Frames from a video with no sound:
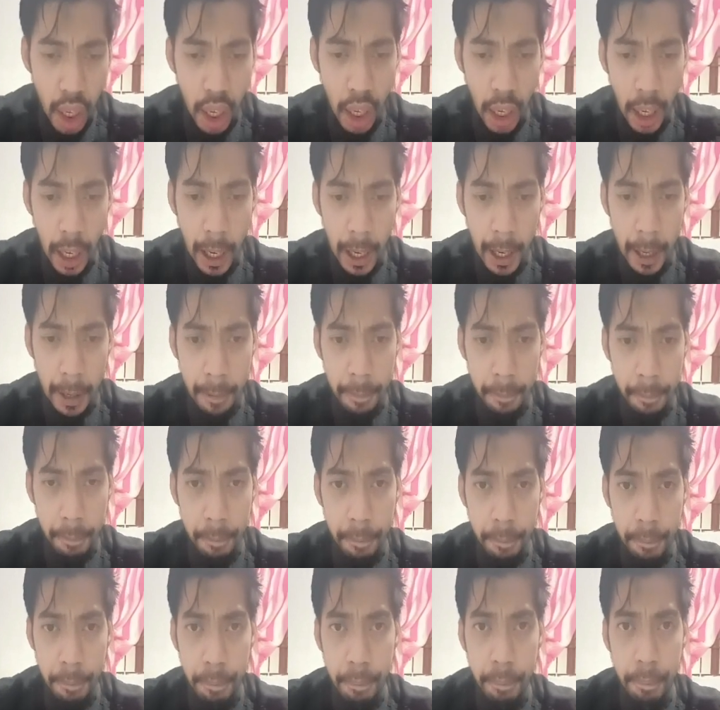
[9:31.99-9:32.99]
um
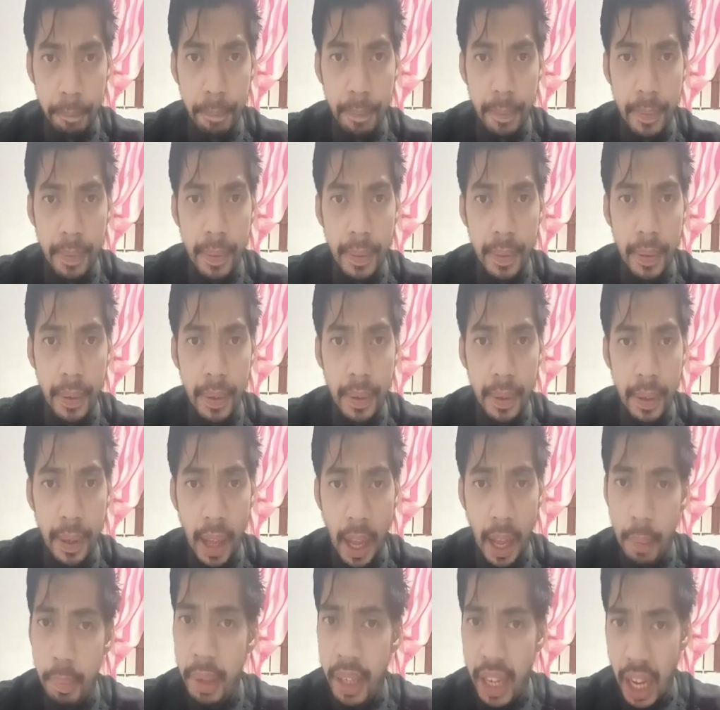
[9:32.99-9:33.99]

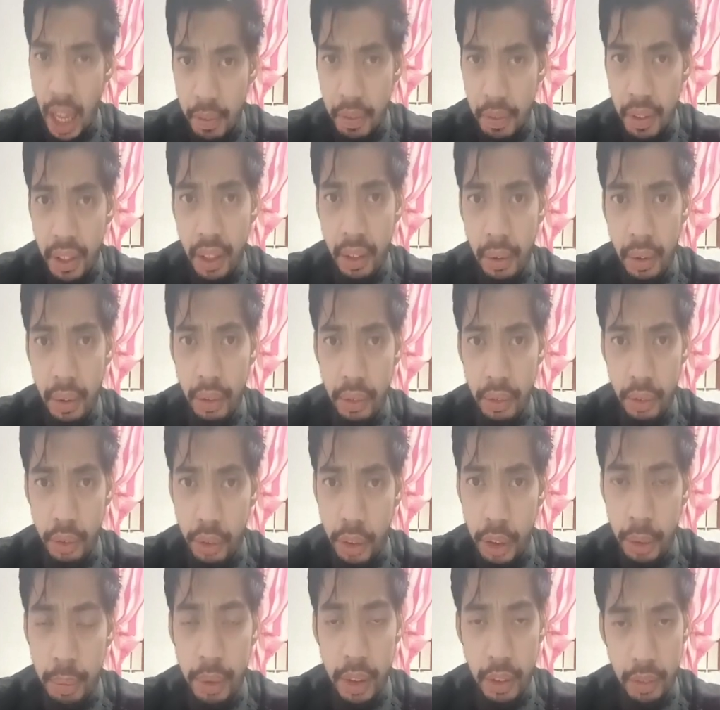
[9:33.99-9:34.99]
I've been having
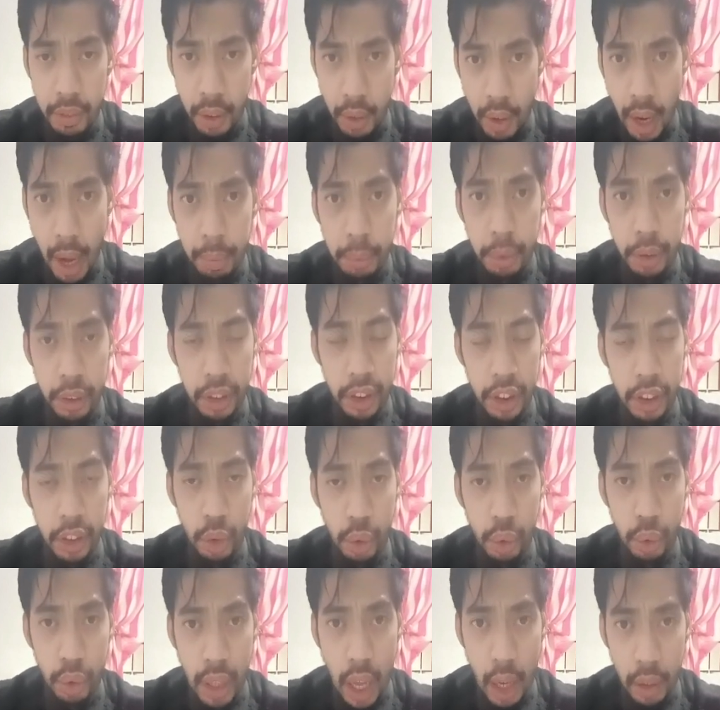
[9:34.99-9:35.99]
dreams of the Raptor since
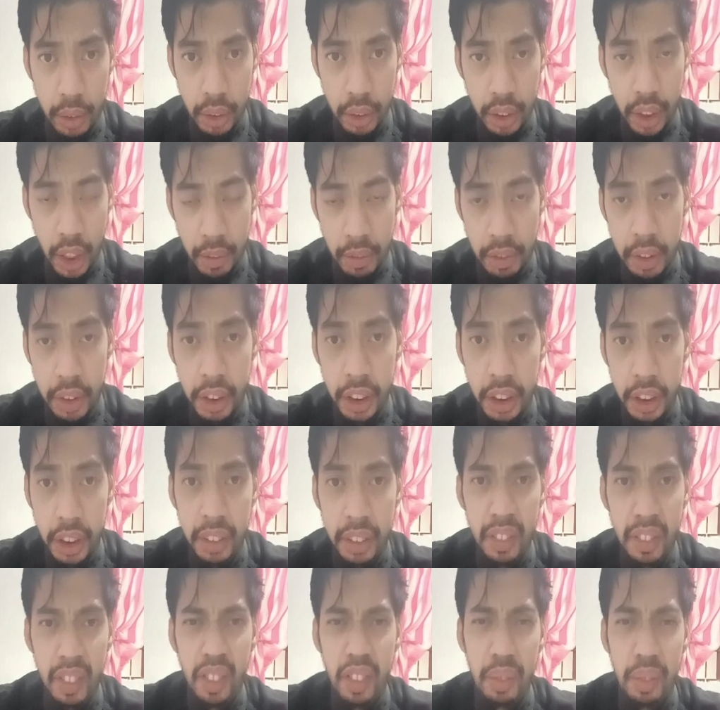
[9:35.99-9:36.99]
2017,